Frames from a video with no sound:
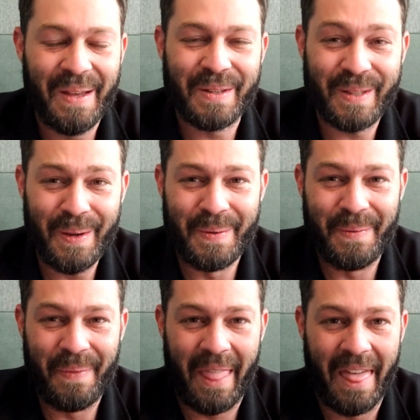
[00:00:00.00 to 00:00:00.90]
So
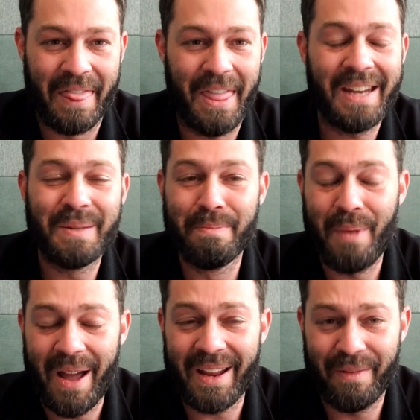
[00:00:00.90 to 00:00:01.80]
that is
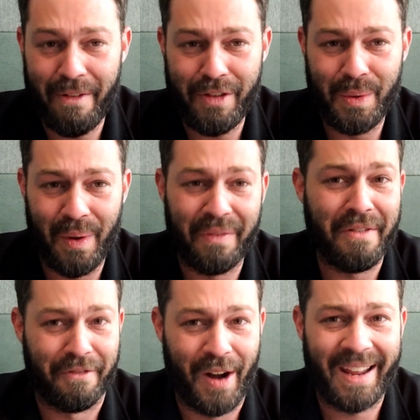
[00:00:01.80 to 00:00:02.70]
my overview of
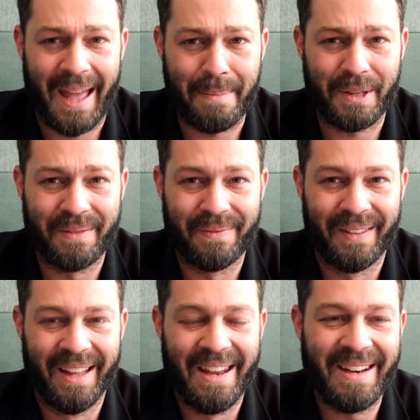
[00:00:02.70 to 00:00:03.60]
the Franc app.
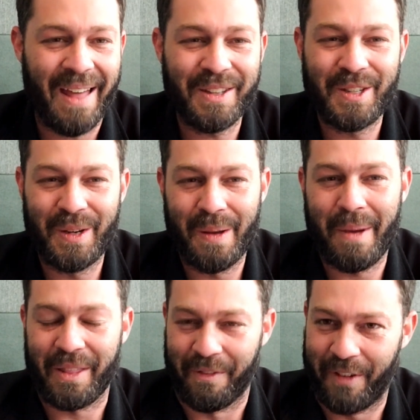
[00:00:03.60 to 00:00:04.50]
Now that you know
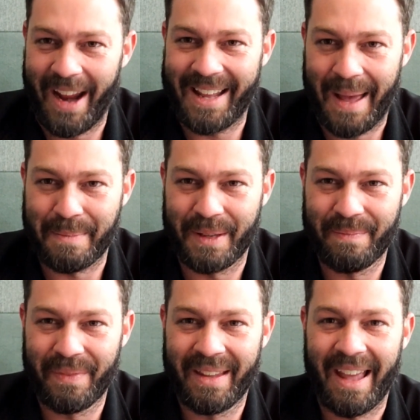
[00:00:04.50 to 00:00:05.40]
about the Franc app,
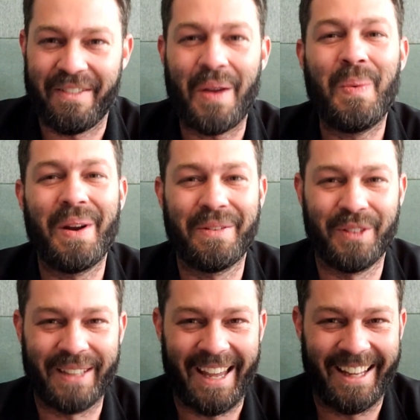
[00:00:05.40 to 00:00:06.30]
have a
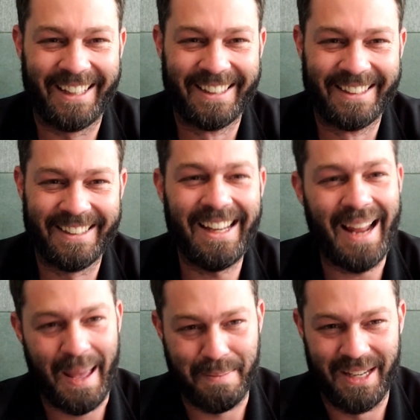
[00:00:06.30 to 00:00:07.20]
wonderful day and
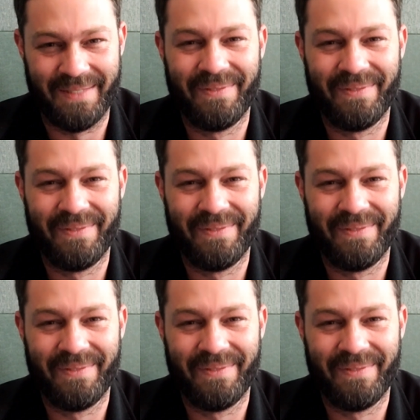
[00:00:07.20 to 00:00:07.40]
happy